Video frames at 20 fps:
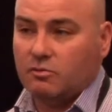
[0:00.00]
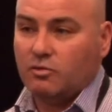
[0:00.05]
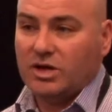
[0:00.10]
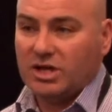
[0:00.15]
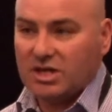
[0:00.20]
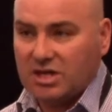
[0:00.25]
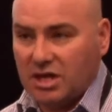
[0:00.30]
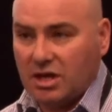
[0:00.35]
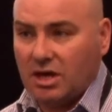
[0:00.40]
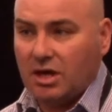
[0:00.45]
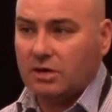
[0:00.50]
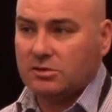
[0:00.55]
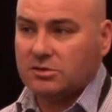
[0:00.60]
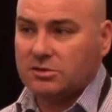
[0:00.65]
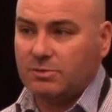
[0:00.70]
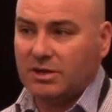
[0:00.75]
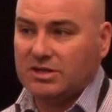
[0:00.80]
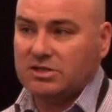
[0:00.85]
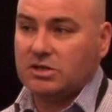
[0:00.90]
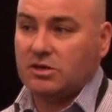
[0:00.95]
recount. It's
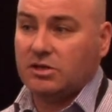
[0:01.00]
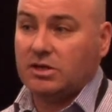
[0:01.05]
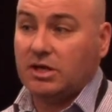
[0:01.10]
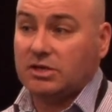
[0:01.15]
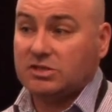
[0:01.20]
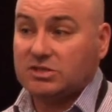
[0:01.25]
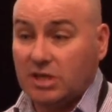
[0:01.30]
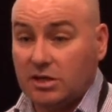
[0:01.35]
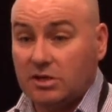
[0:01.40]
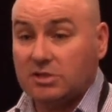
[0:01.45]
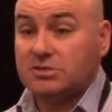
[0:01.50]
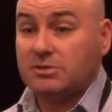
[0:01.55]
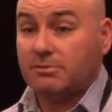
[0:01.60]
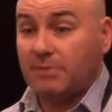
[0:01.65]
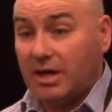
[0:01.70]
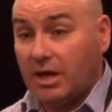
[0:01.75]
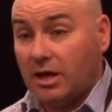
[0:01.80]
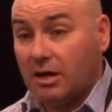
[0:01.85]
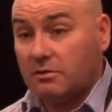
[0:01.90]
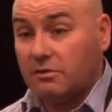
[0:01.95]
basically a tell us
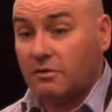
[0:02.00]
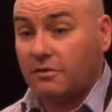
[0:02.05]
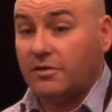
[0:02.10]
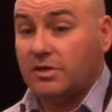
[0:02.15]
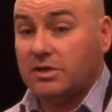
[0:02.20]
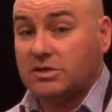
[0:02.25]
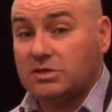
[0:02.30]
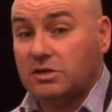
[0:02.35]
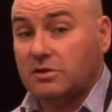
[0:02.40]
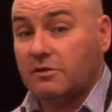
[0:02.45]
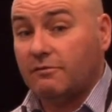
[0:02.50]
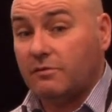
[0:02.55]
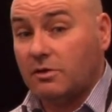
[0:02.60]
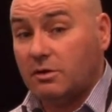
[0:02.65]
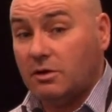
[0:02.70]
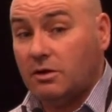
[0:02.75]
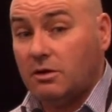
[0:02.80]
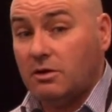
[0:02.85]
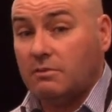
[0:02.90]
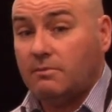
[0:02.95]
about the things that you've
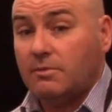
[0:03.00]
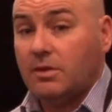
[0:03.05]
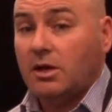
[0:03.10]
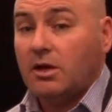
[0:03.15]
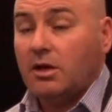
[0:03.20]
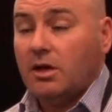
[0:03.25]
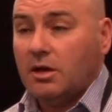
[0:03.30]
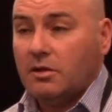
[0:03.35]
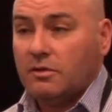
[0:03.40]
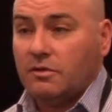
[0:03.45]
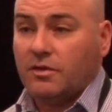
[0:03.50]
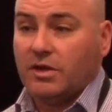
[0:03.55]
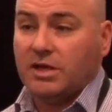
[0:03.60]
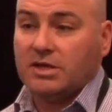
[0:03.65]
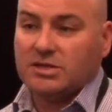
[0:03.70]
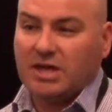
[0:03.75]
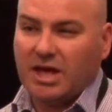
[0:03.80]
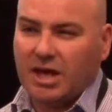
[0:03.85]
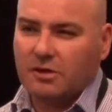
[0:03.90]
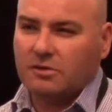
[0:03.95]
learned,
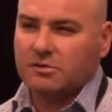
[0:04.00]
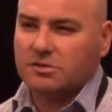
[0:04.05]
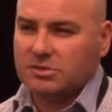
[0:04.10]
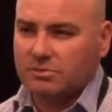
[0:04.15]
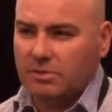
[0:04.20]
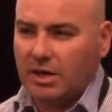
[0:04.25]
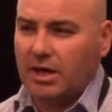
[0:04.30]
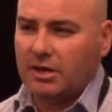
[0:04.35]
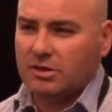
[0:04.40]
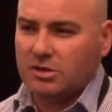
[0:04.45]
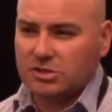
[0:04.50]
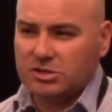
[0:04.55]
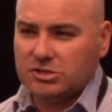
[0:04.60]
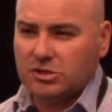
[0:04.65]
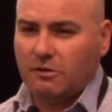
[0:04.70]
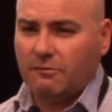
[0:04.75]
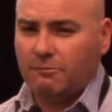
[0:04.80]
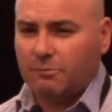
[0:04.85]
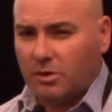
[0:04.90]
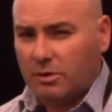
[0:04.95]
things how you
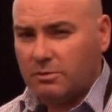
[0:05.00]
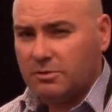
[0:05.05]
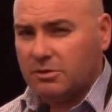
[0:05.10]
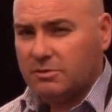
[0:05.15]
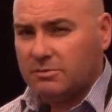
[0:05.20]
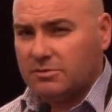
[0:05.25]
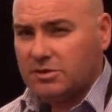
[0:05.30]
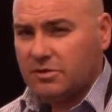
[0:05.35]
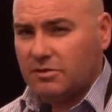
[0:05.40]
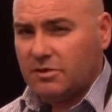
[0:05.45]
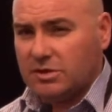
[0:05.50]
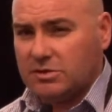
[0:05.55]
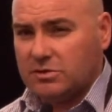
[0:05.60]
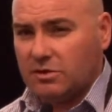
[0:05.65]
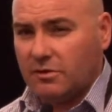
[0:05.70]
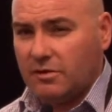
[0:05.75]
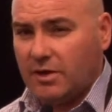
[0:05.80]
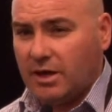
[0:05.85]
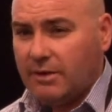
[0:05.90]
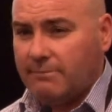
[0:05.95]
solve problems and things
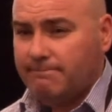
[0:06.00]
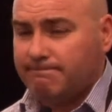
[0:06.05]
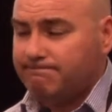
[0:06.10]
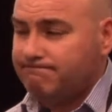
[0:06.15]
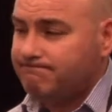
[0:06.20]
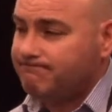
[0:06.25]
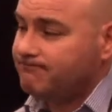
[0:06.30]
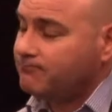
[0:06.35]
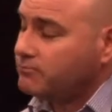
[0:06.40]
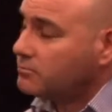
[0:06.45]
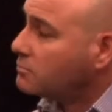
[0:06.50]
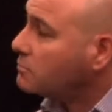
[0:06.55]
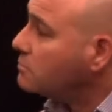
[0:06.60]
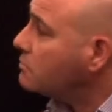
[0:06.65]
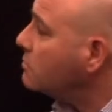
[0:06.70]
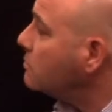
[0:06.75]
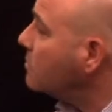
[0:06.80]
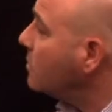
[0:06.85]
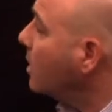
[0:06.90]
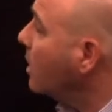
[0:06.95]
like that.
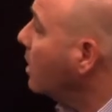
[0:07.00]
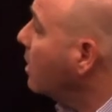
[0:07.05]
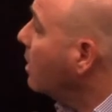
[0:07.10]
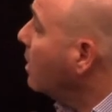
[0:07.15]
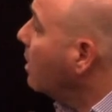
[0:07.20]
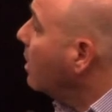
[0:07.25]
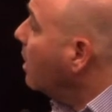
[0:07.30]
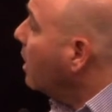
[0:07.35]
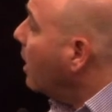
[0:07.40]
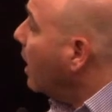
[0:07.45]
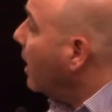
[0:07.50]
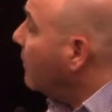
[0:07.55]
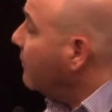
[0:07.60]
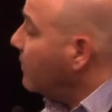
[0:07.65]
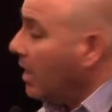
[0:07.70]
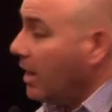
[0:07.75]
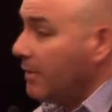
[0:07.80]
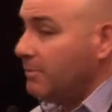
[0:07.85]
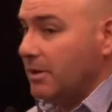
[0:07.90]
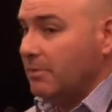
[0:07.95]
And for
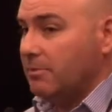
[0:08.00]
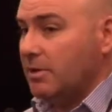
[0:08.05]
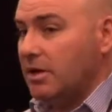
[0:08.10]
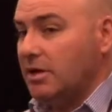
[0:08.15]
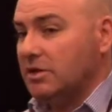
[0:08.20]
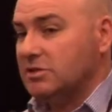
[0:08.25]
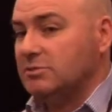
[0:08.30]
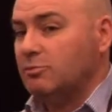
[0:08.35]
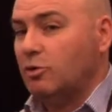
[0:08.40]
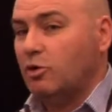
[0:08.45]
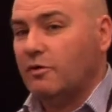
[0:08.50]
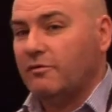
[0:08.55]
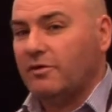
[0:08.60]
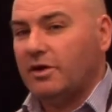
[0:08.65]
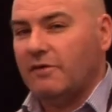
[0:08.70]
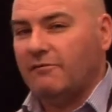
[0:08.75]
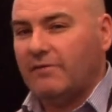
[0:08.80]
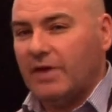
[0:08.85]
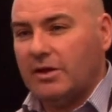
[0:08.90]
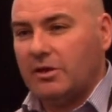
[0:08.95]
RPB, it's more of an
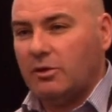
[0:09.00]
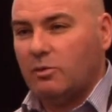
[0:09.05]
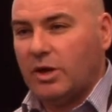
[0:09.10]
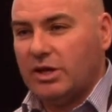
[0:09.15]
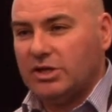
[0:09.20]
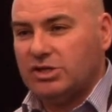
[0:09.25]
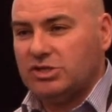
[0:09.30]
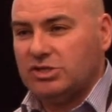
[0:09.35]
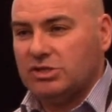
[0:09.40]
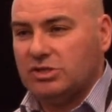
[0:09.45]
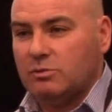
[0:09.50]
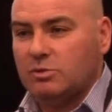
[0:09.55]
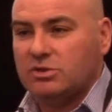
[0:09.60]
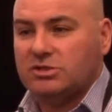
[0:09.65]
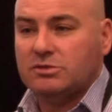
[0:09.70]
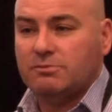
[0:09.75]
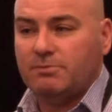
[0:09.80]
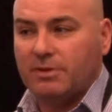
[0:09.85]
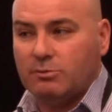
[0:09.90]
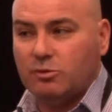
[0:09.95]
evaluation, which
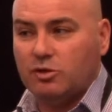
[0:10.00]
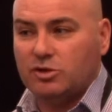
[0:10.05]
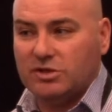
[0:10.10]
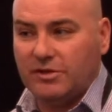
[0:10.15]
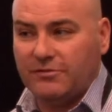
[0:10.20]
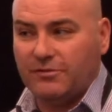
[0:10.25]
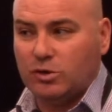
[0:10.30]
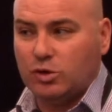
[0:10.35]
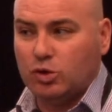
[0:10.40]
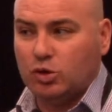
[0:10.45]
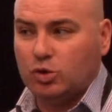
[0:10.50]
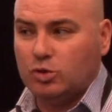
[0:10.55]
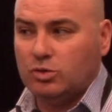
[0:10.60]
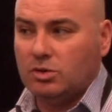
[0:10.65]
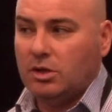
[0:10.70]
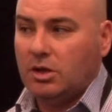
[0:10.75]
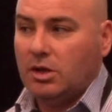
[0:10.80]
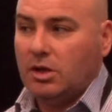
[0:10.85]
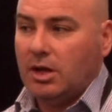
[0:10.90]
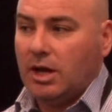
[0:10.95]
is a bit more difficult,
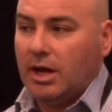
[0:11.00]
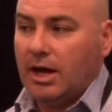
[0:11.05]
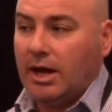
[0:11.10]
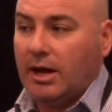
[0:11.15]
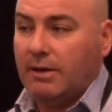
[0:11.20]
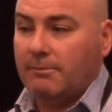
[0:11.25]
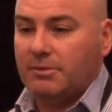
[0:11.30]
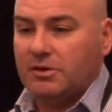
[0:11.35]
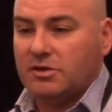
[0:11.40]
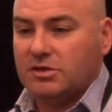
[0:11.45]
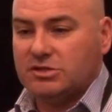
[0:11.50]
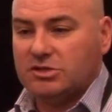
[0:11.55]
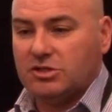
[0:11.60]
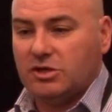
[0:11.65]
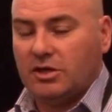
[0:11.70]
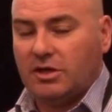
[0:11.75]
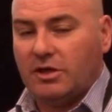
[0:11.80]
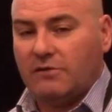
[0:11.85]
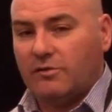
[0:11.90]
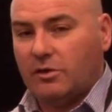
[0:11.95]
but there's
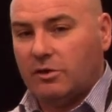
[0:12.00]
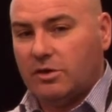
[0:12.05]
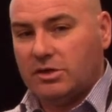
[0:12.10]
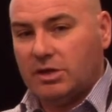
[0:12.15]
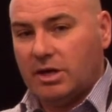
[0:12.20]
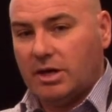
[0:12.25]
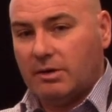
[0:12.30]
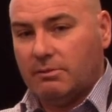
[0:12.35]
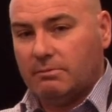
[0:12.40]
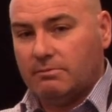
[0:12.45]
certainly a very